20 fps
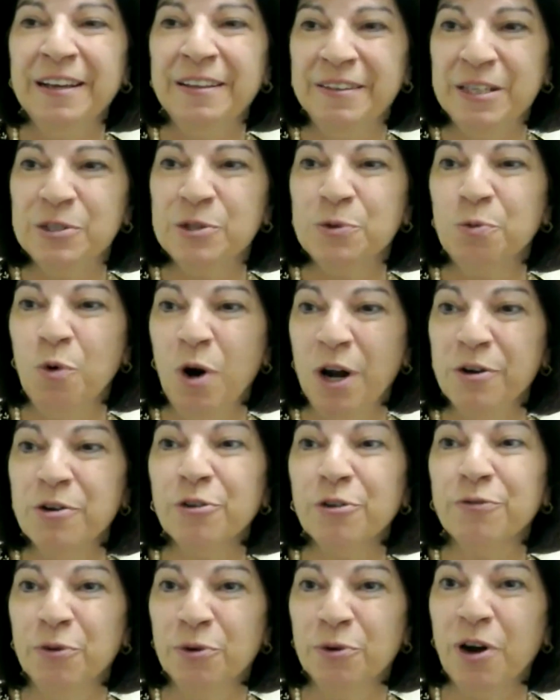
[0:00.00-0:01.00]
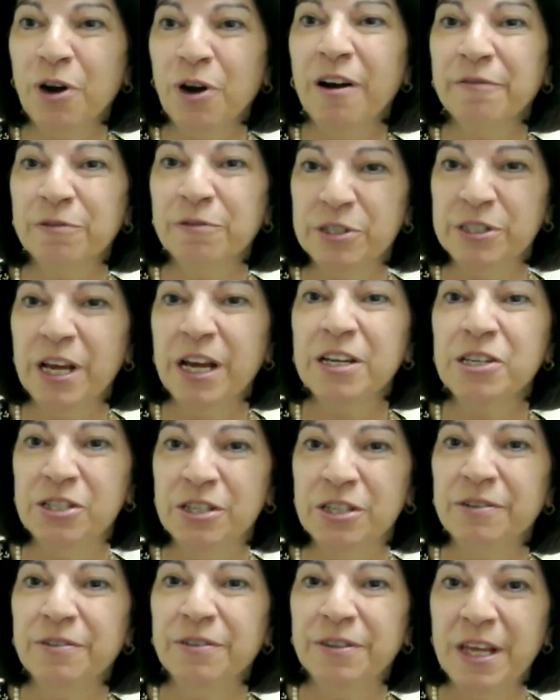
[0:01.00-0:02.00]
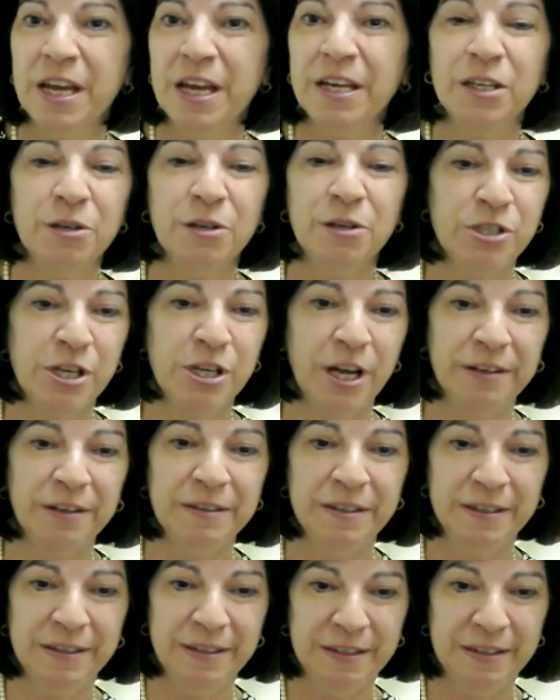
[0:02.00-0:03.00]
this wonderful conversation. Thank you, Jen.